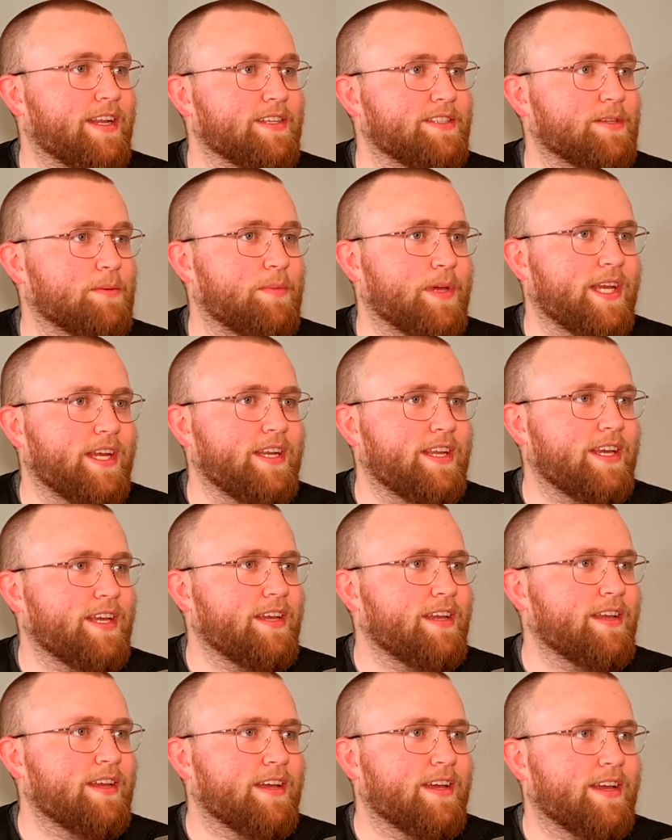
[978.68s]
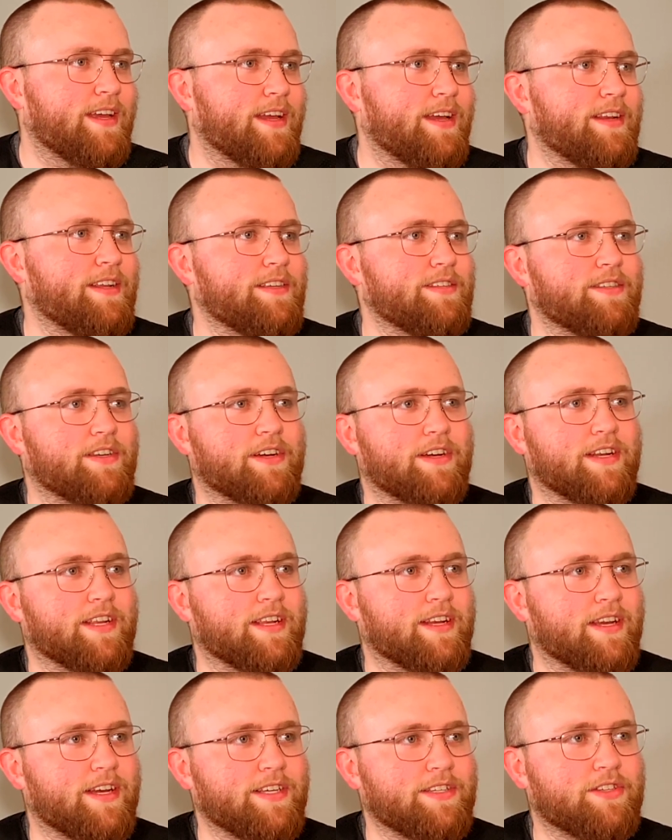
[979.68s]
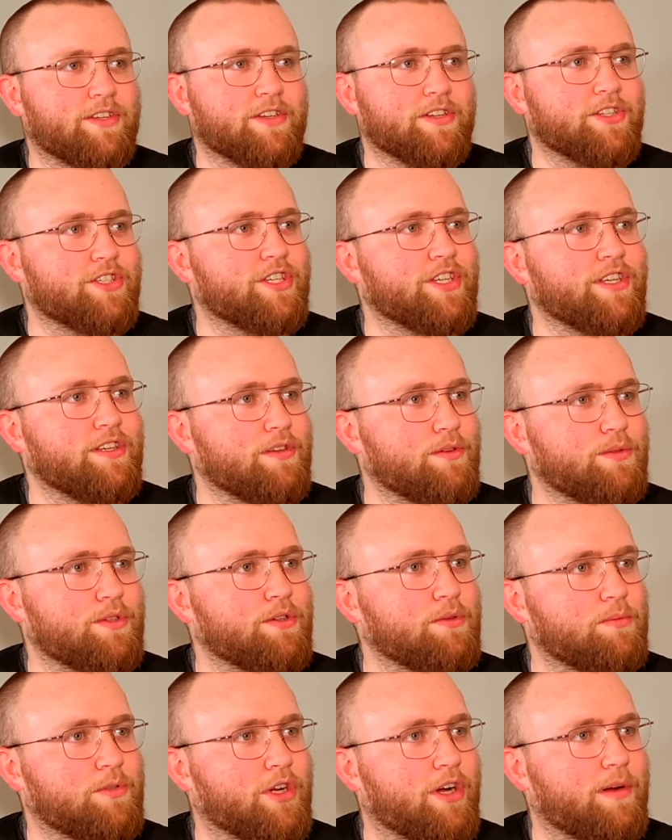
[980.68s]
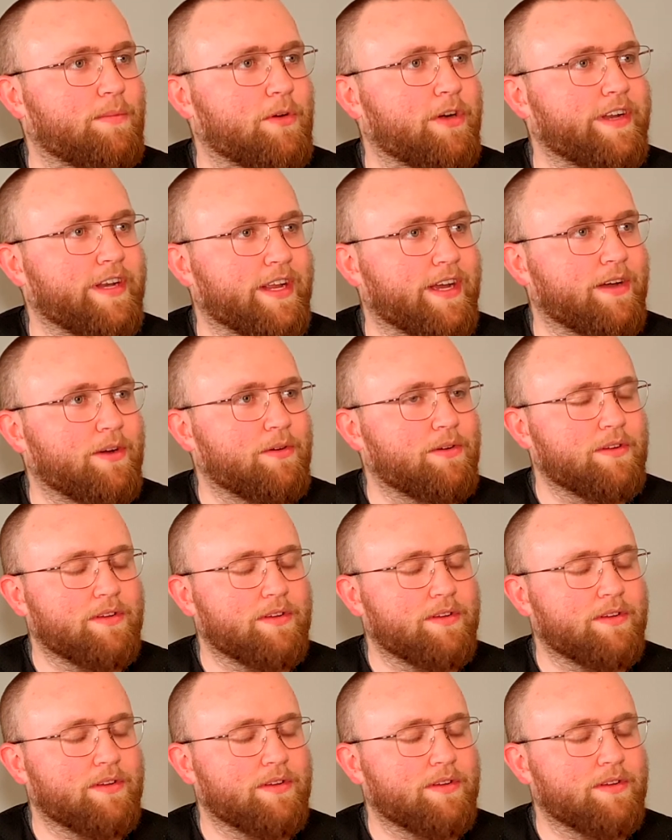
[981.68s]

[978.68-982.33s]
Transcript: it's a payday, and he's got a nice, cushy YouTube job right now.